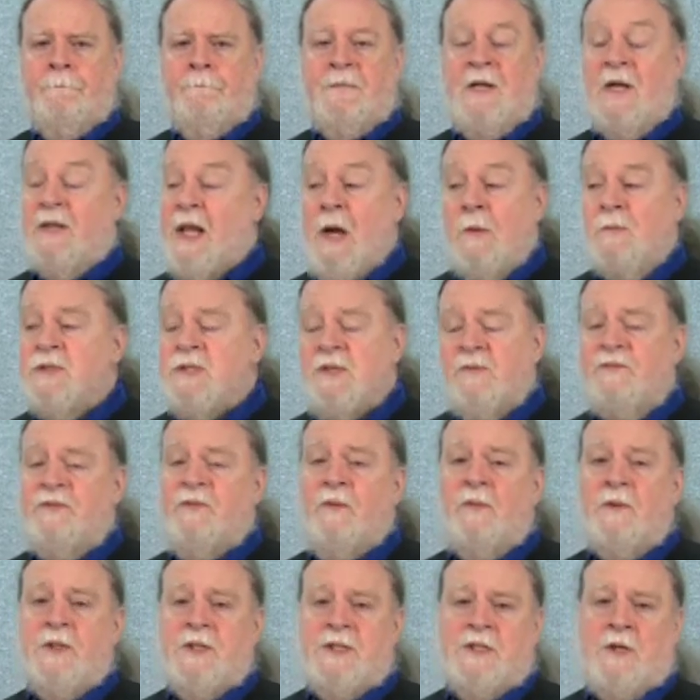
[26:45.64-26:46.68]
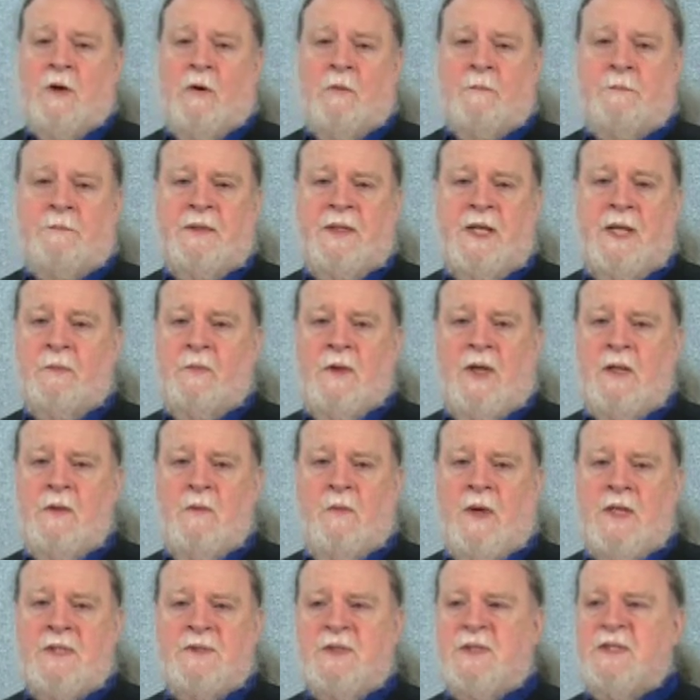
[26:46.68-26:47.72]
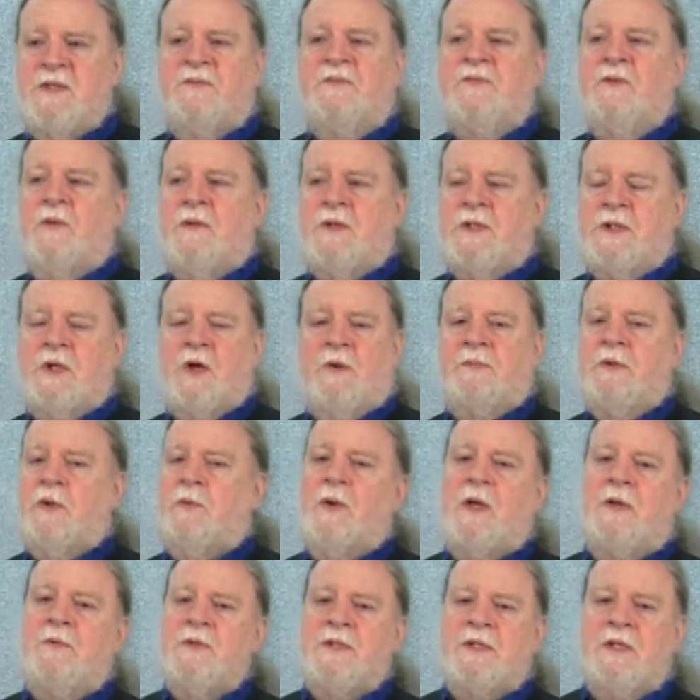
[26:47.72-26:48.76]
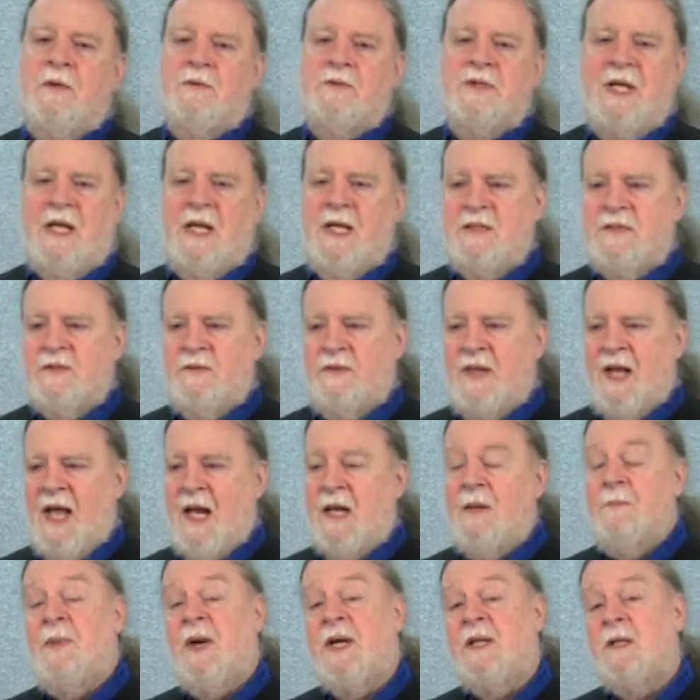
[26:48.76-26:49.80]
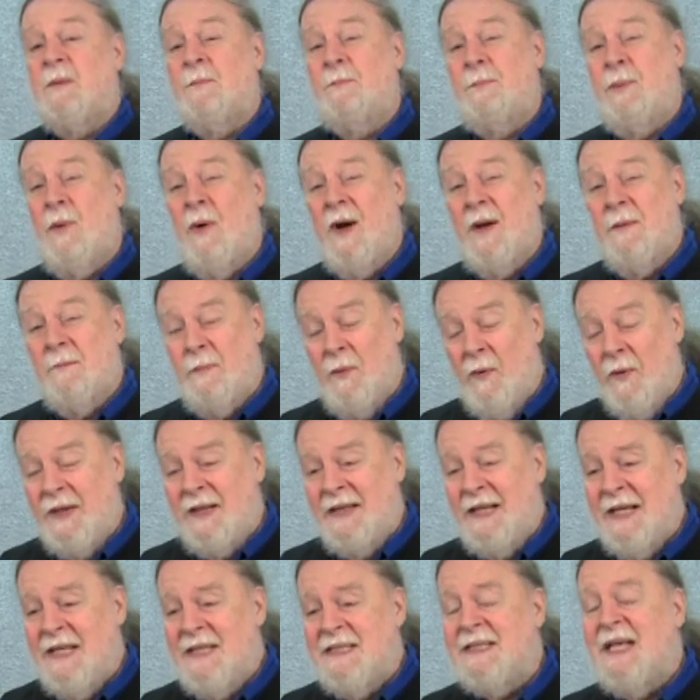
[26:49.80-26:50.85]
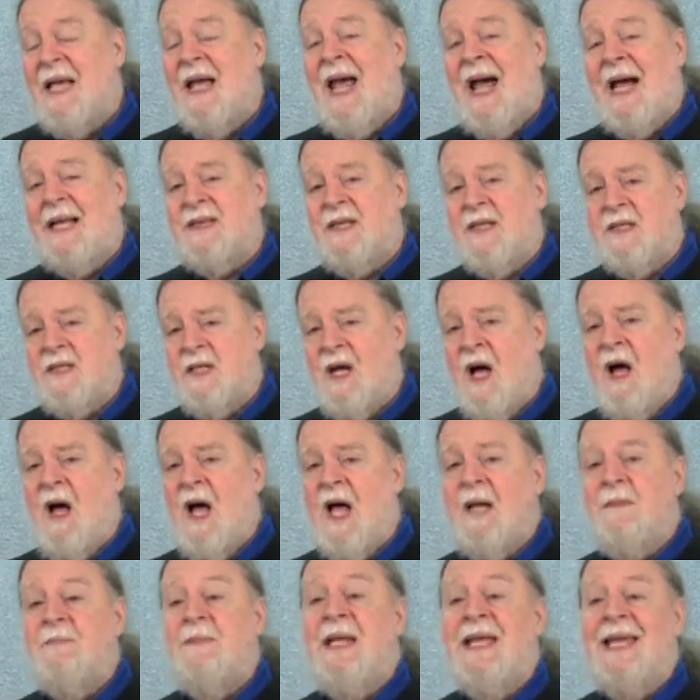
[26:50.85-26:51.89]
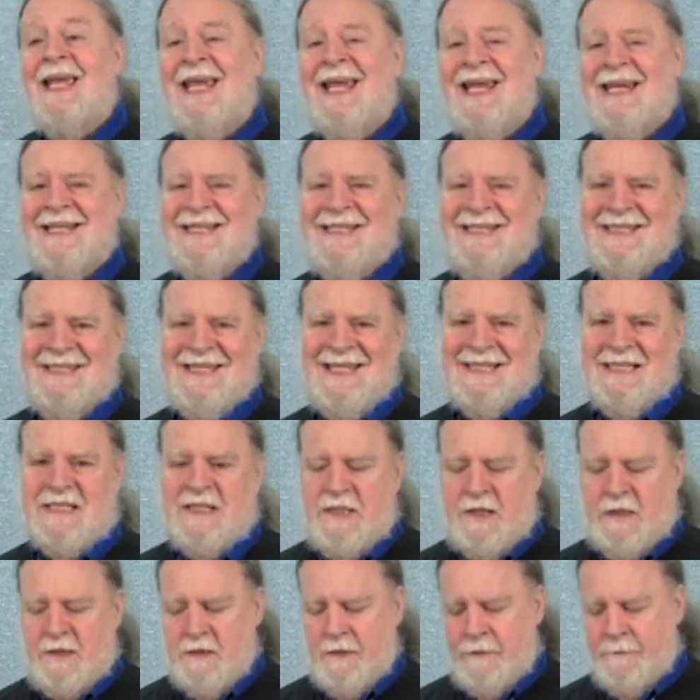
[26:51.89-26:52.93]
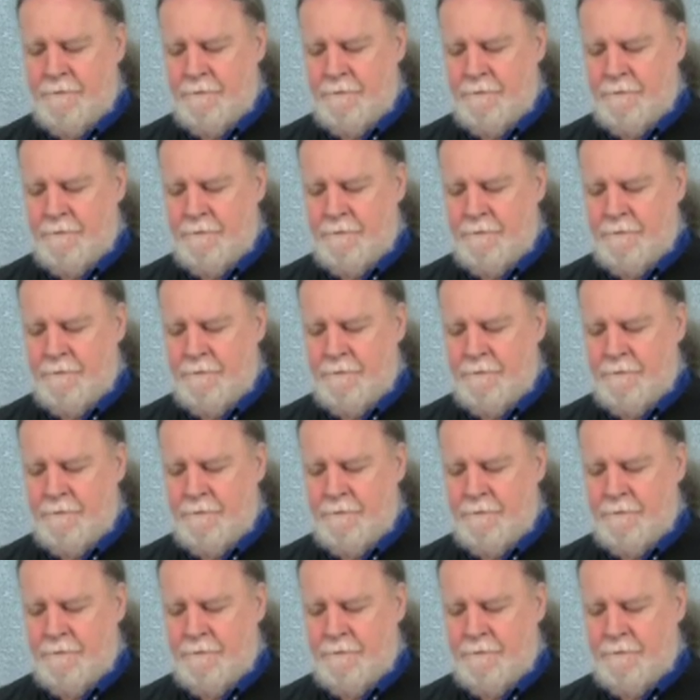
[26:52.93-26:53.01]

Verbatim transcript: Now, that was a foolish hope. It really was. It was a foolish hope. There really was no chance of that. But the po- point is, at the time, it existed.